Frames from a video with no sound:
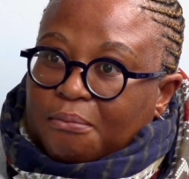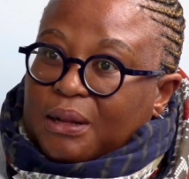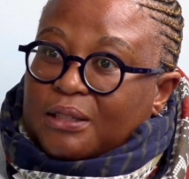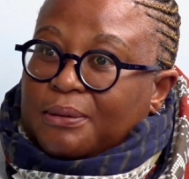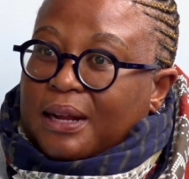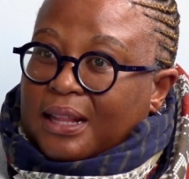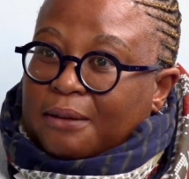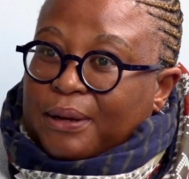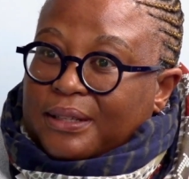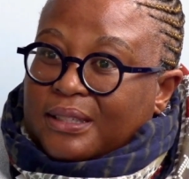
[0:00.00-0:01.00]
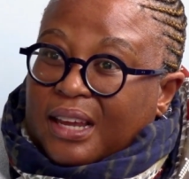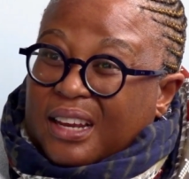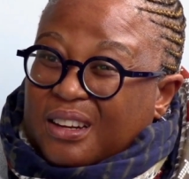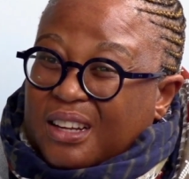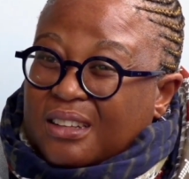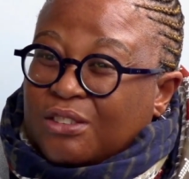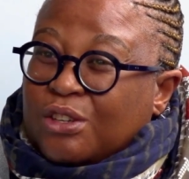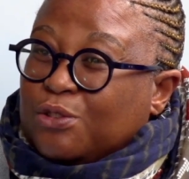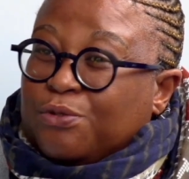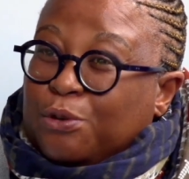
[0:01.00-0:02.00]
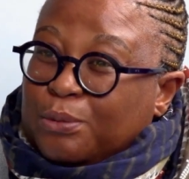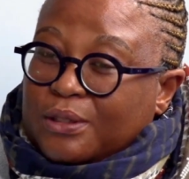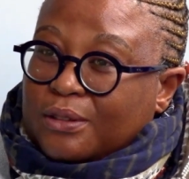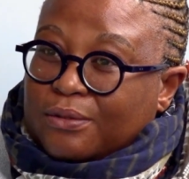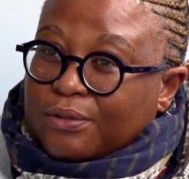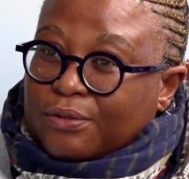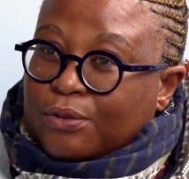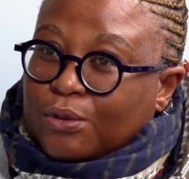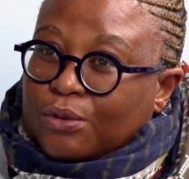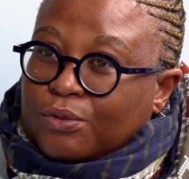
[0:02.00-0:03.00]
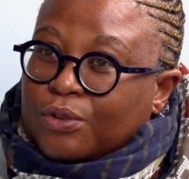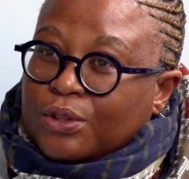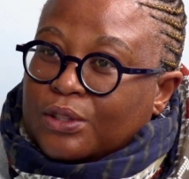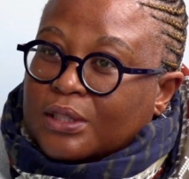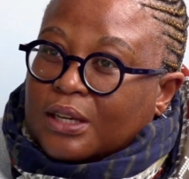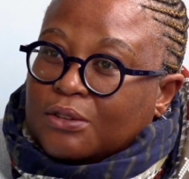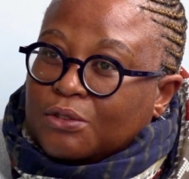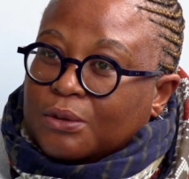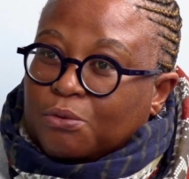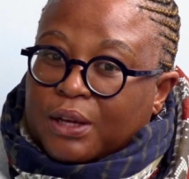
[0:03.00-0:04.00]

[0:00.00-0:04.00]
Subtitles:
Multiply that by 10, transformative for this country.